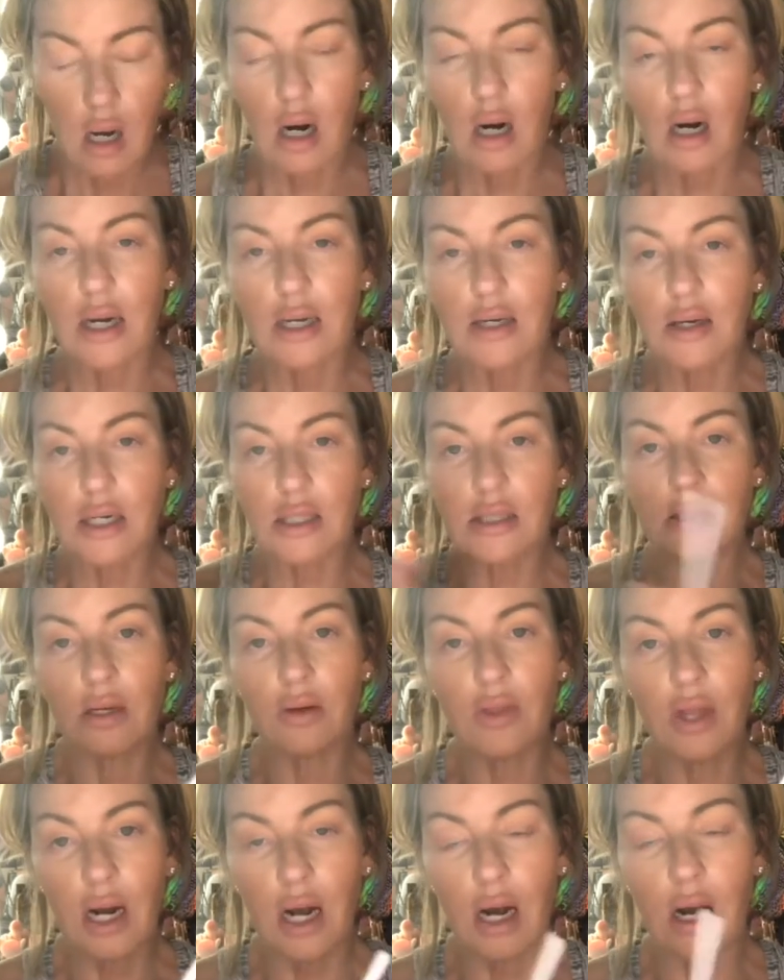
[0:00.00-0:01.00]
All right, you guys
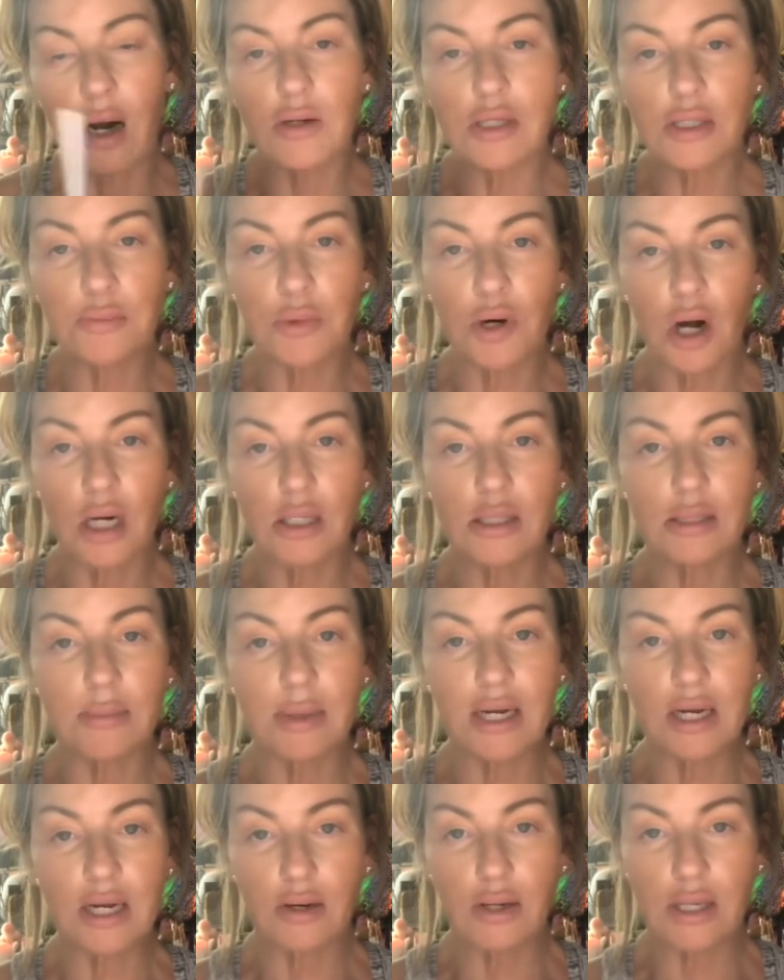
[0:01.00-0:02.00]
know that I always bronze
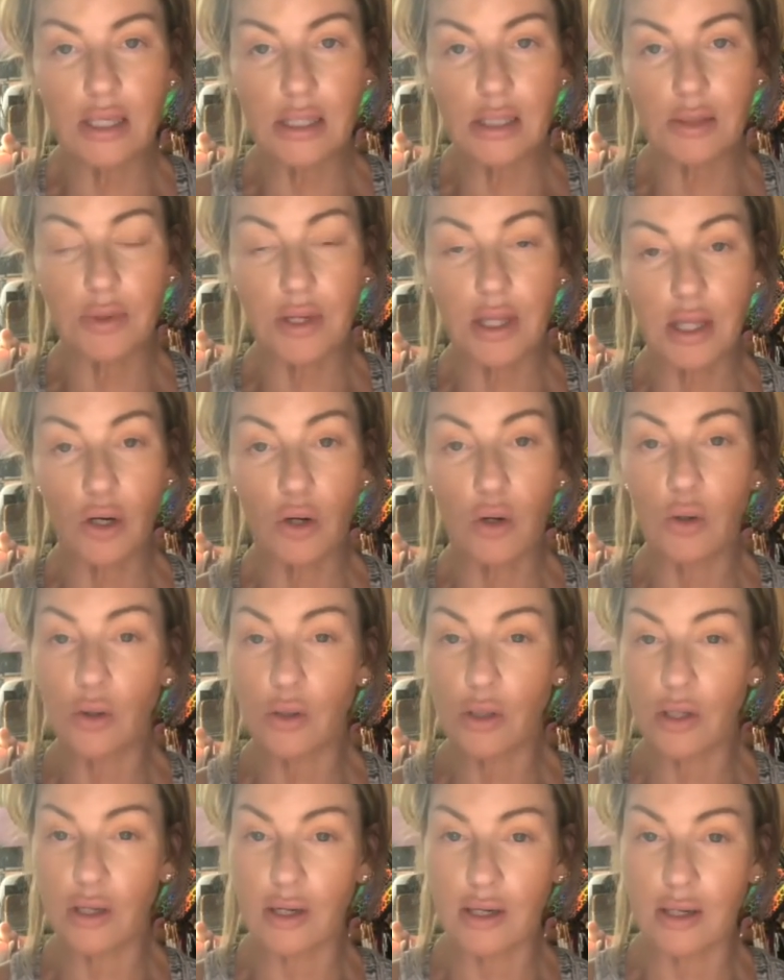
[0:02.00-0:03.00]
my crease with
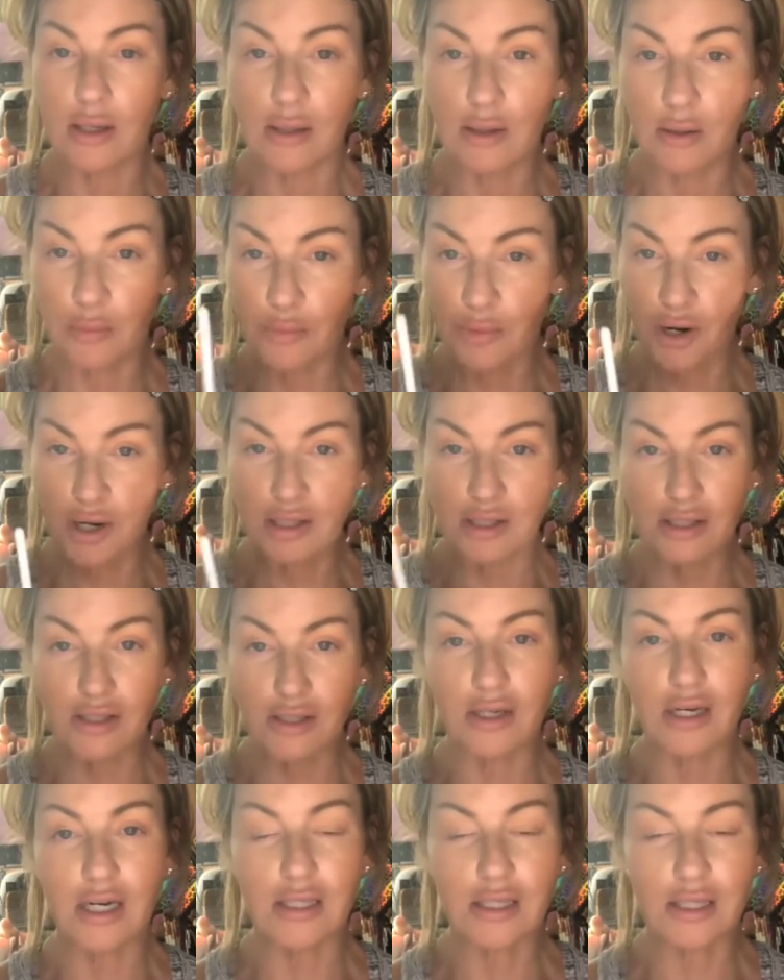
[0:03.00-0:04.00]
Hoola
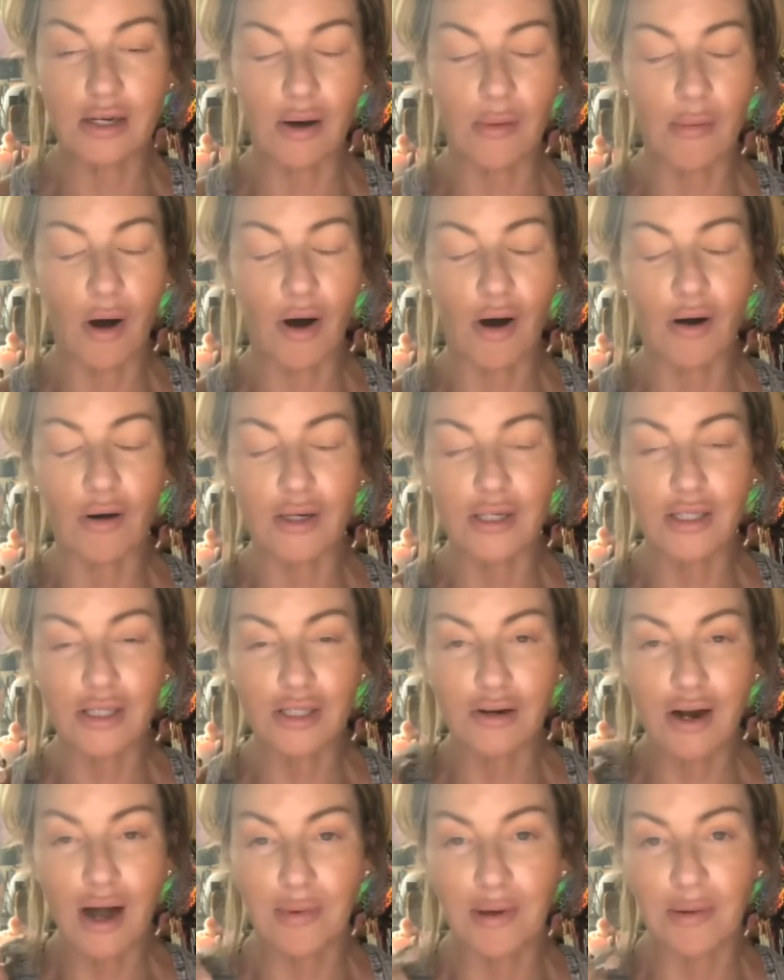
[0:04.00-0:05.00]
bronzer. You guys know I'm always
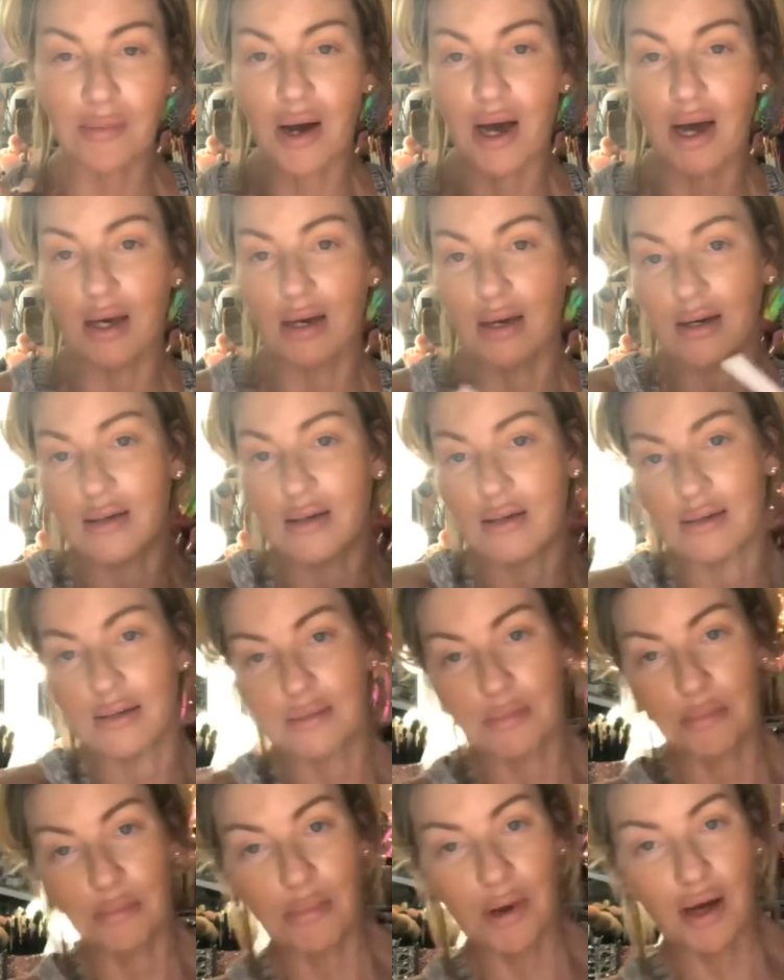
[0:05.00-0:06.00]
grabbing my
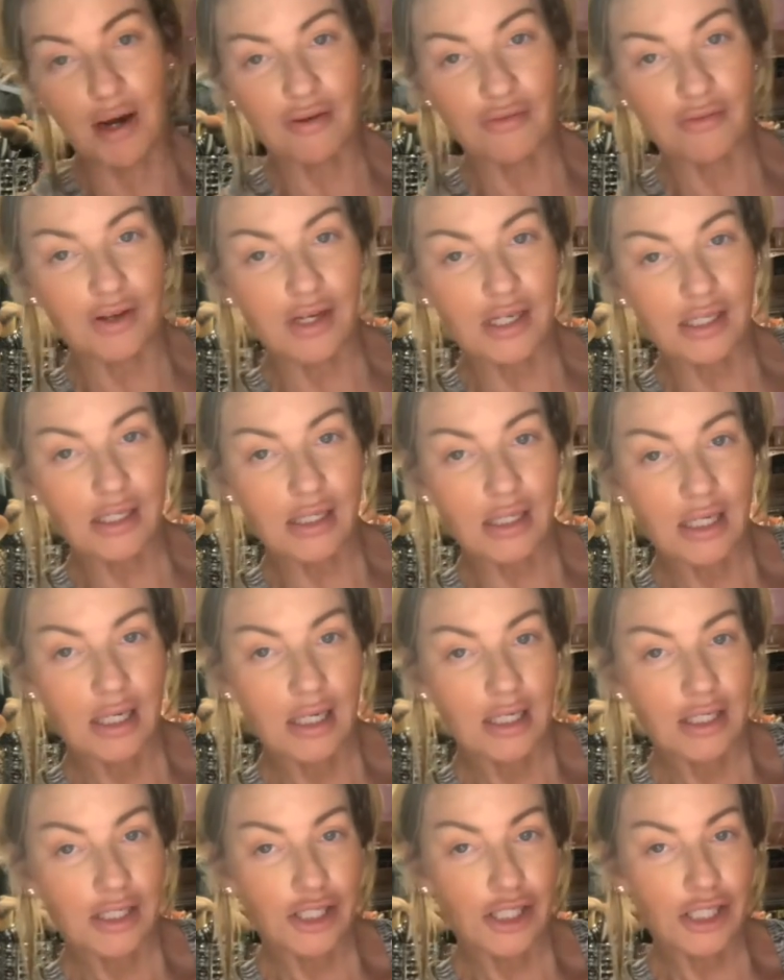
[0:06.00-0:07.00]
Benefit
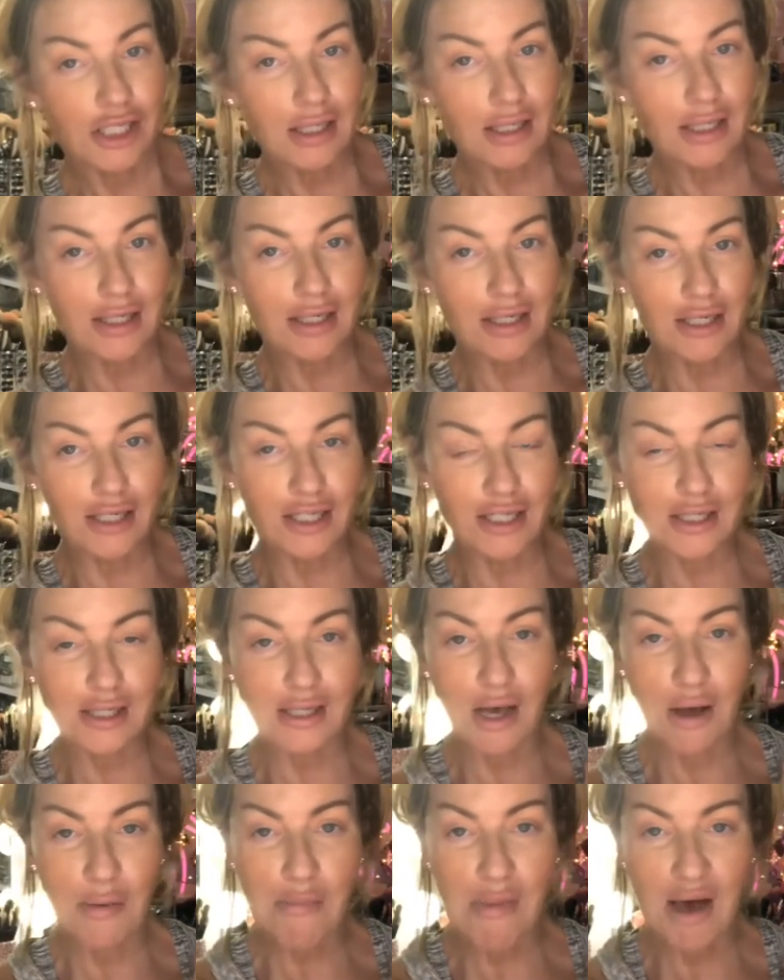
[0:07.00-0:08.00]
Cheek Leaders
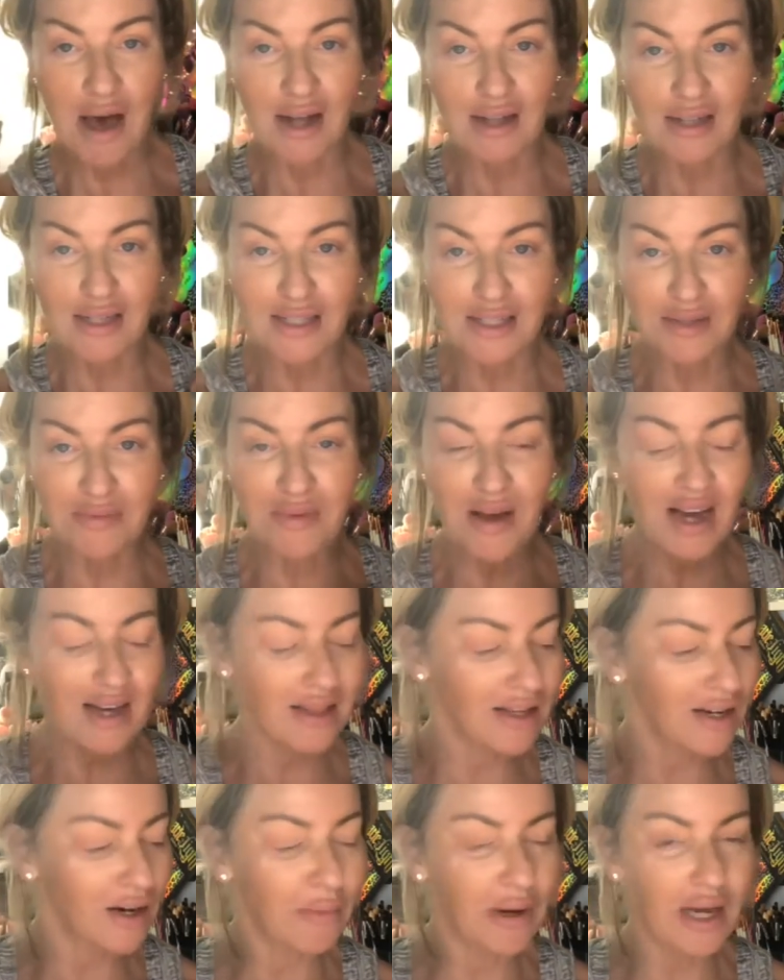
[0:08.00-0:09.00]
palettes
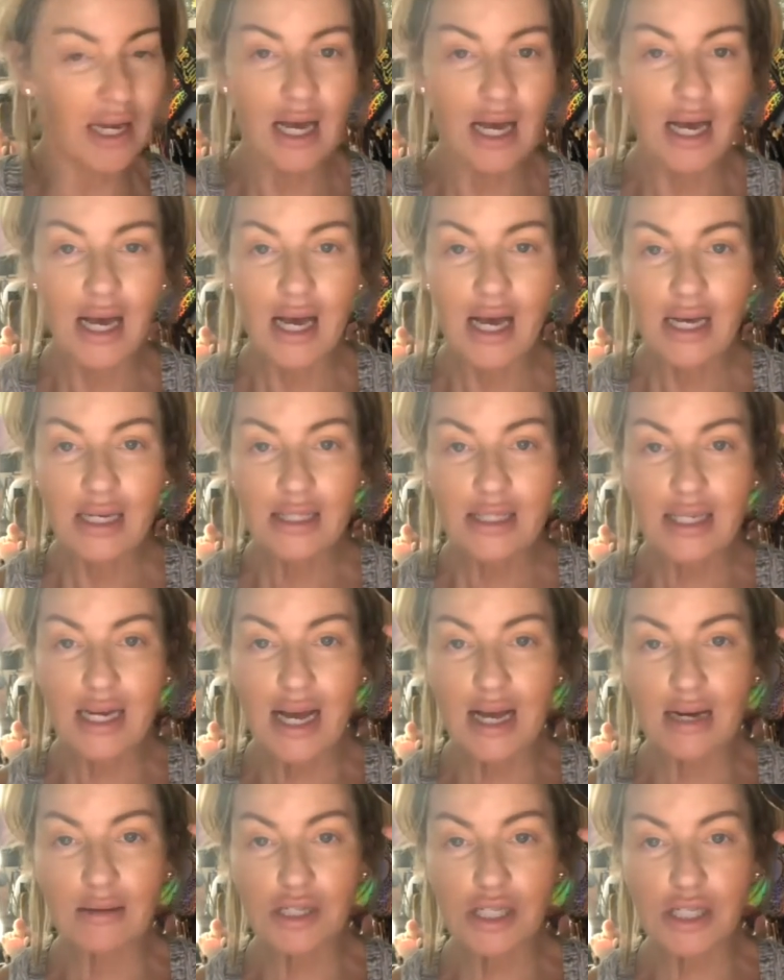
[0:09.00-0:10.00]
back there. But
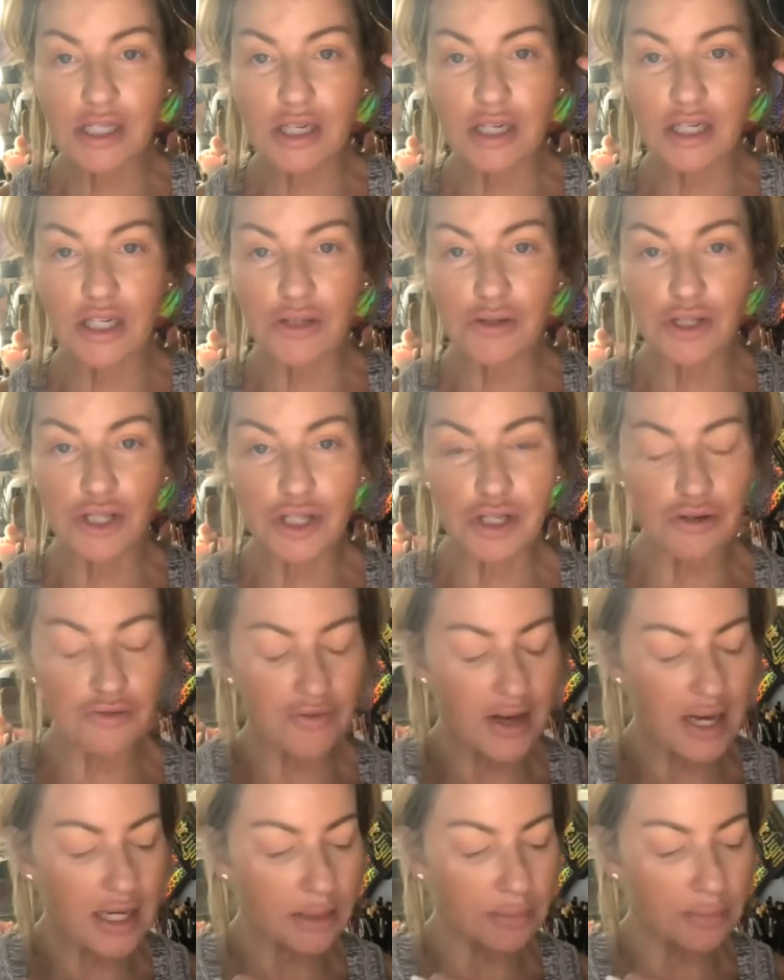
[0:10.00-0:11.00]
today I'm just going to use Too
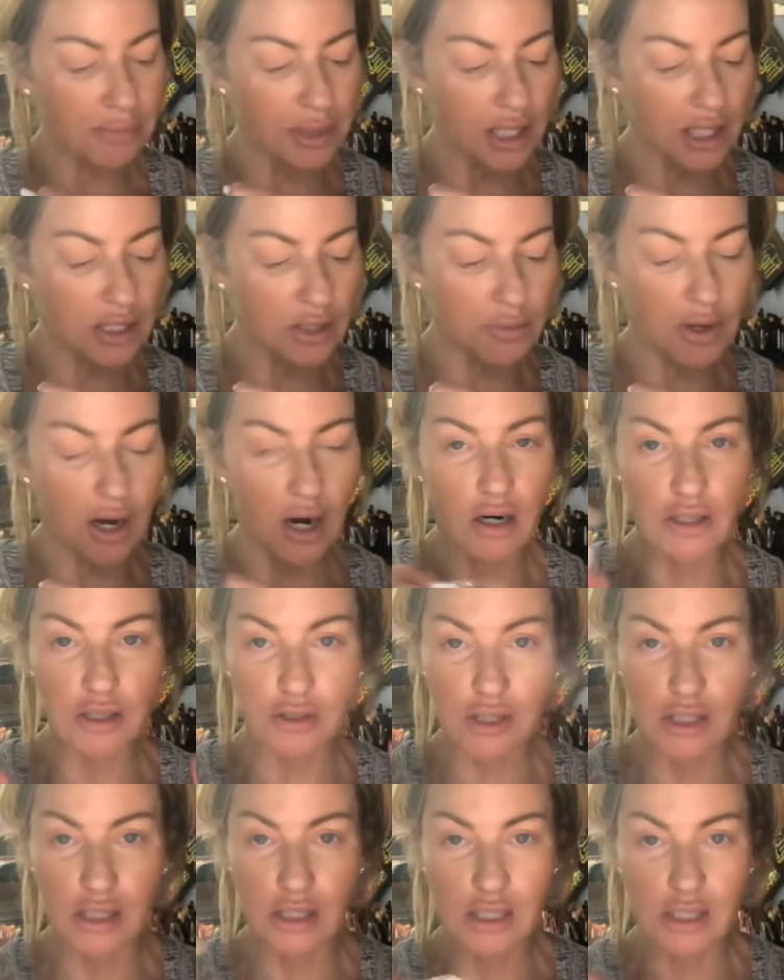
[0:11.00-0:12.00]
Faced because we are
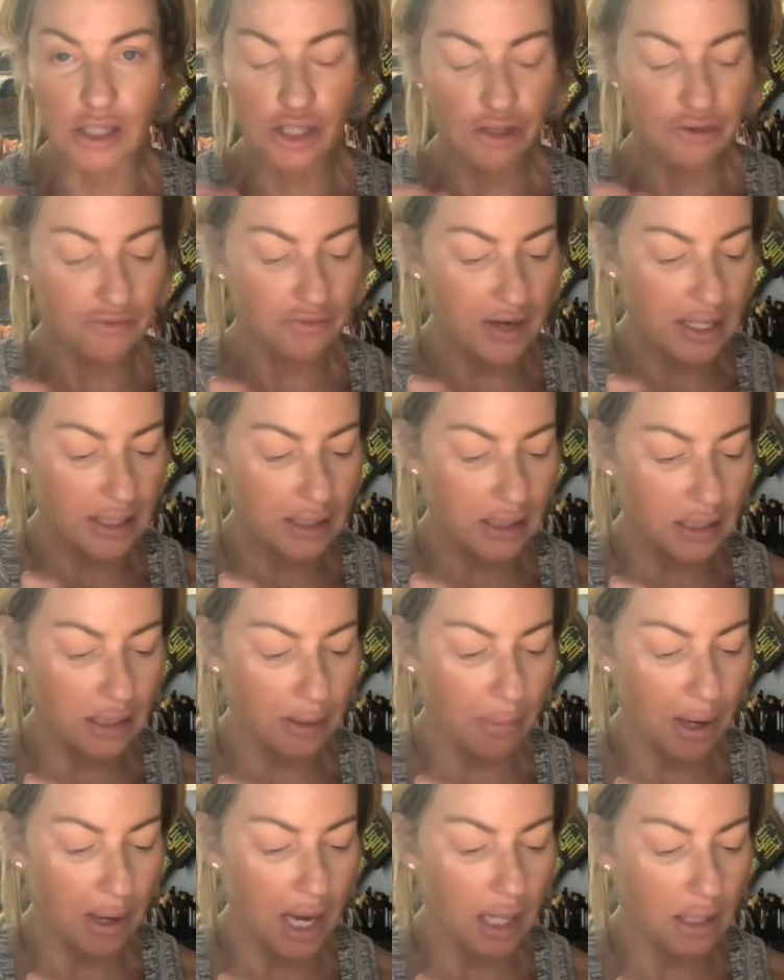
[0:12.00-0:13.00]
using the Too Faced
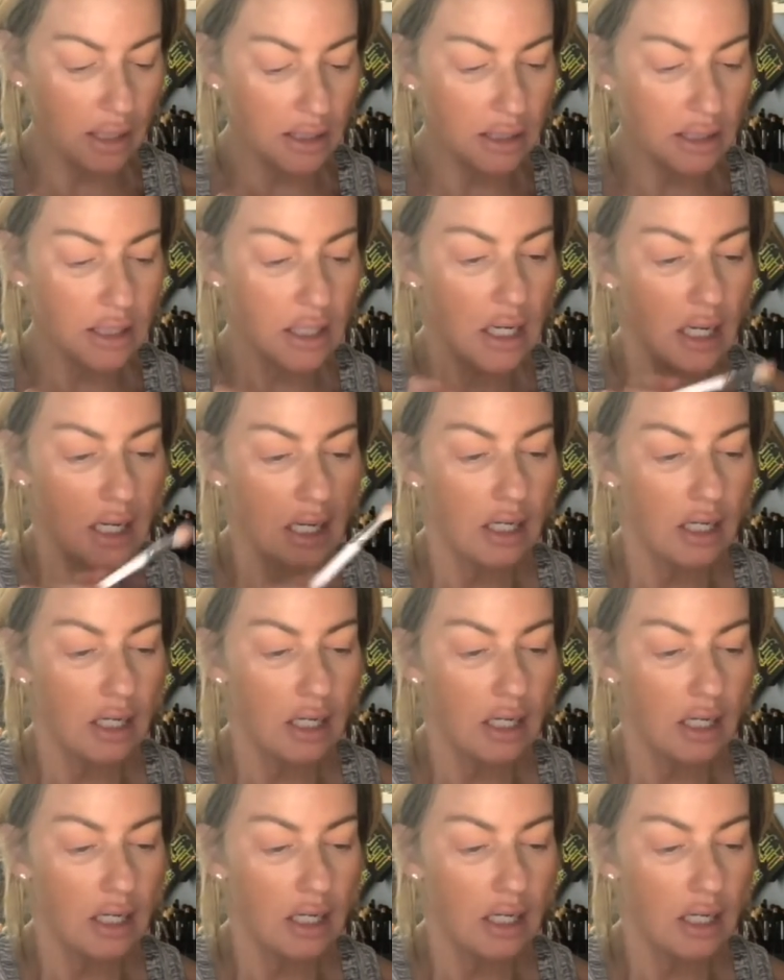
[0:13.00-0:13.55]
palette.